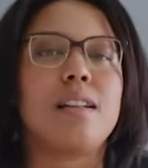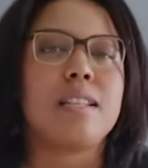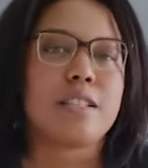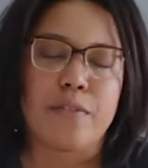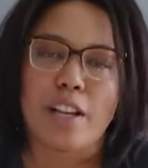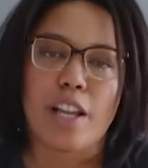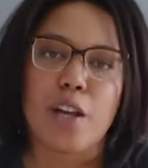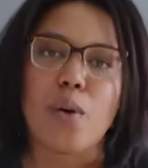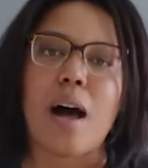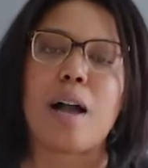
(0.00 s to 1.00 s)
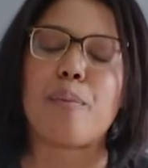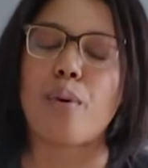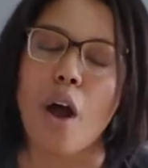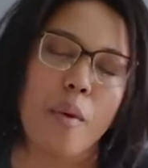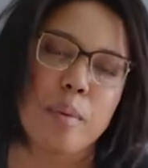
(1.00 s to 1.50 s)
on this video, I
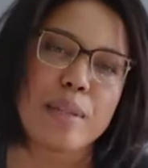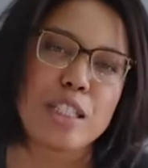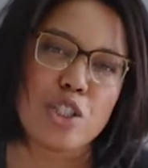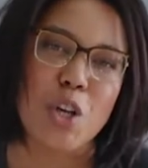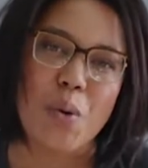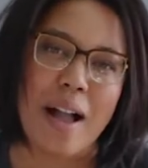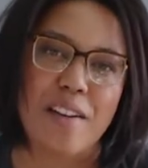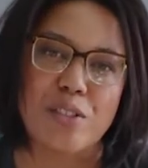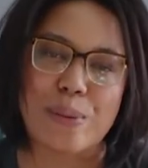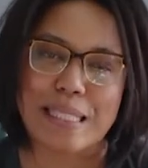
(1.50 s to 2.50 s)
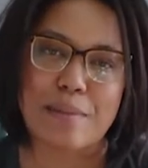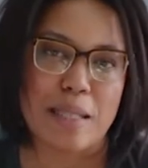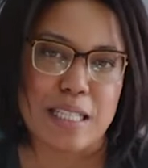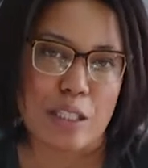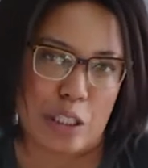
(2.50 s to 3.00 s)
probably don't have to
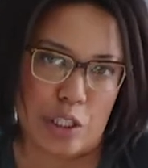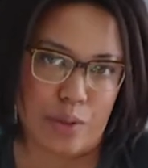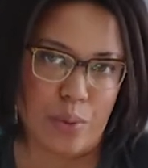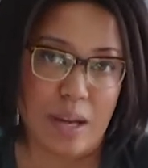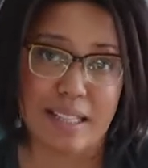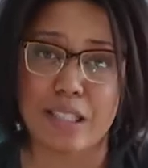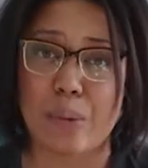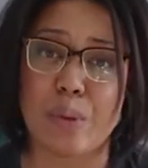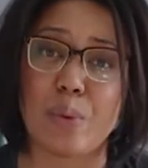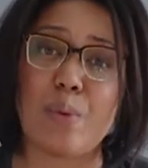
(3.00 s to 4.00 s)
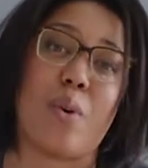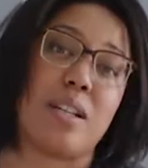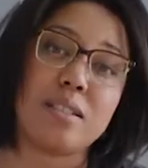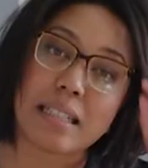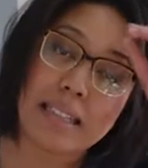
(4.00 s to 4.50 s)
explain to you why someone would
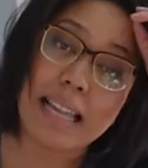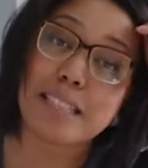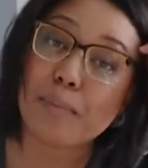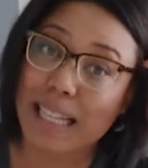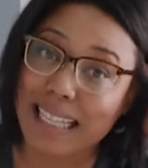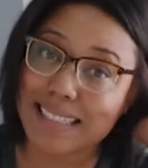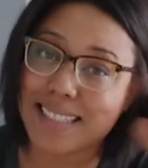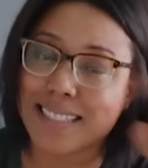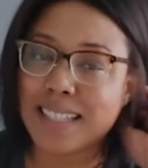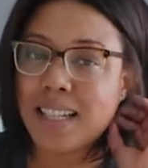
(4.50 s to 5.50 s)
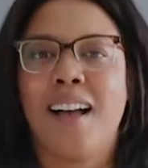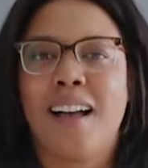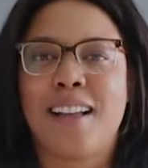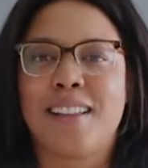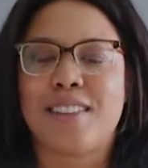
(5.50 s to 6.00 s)
want to collect plants.
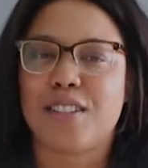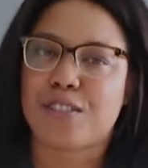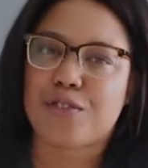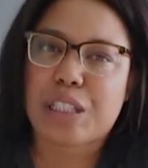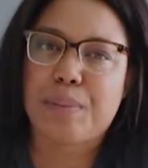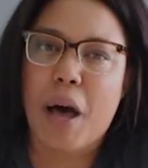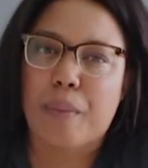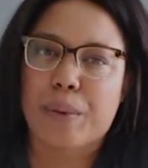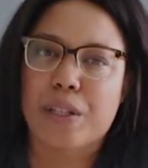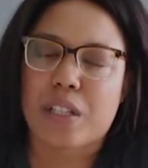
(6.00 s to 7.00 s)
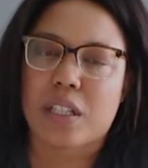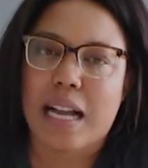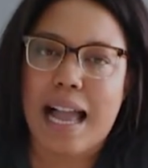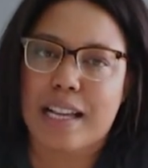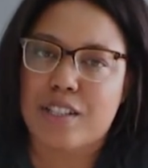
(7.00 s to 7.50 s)
There's a really popular
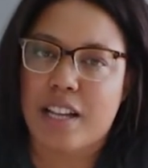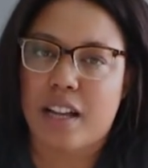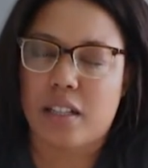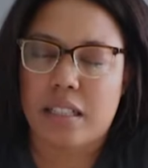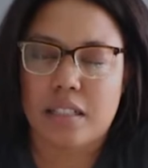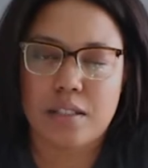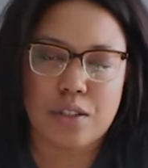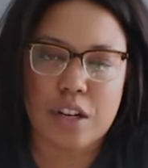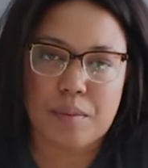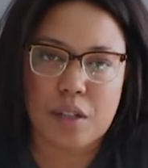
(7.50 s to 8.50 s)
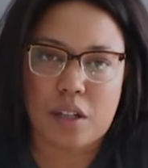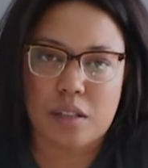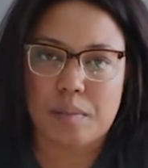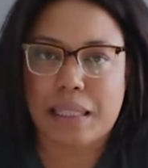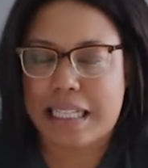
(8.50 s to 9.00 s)
hashtag on Instagram
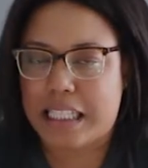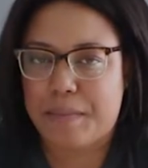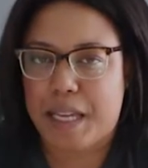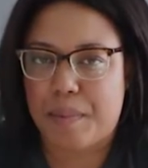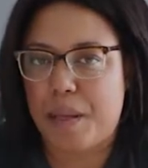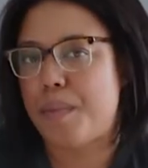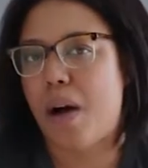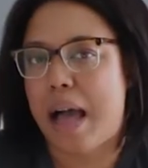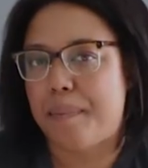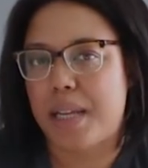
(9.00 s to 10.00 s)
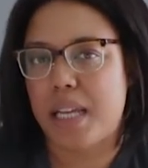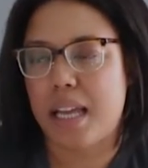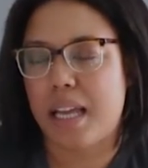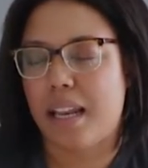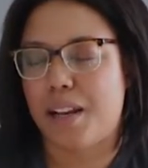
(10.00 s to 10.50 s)
called plants make people happy
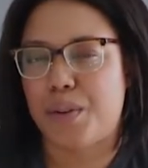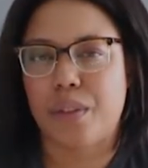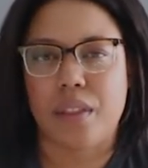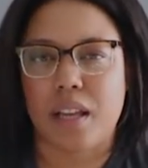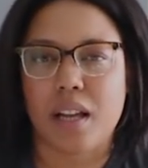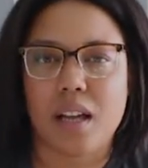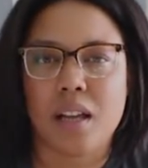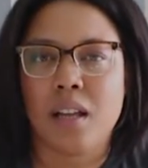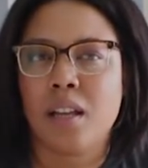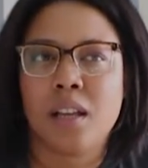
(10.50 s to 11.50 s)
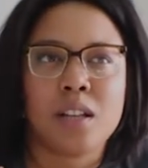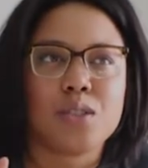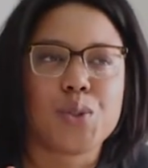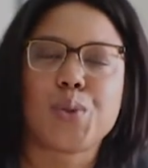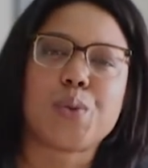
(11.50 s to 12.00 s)
and I don't think
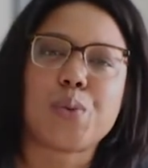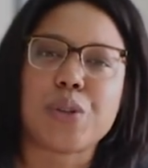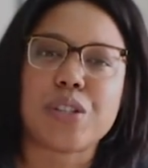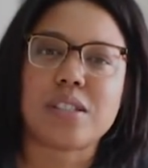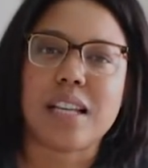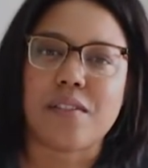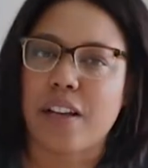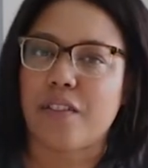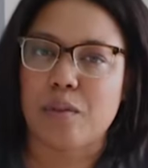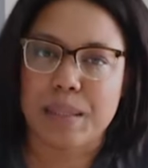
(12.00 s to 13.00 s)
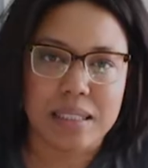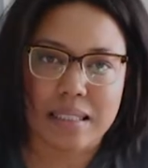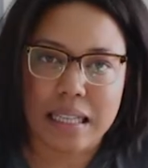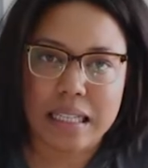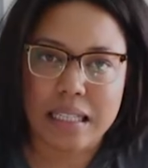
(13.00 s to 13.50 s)
truer words have ever been
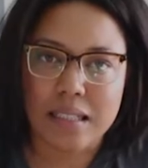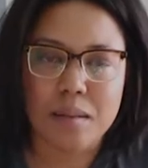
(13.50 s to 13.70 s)
said.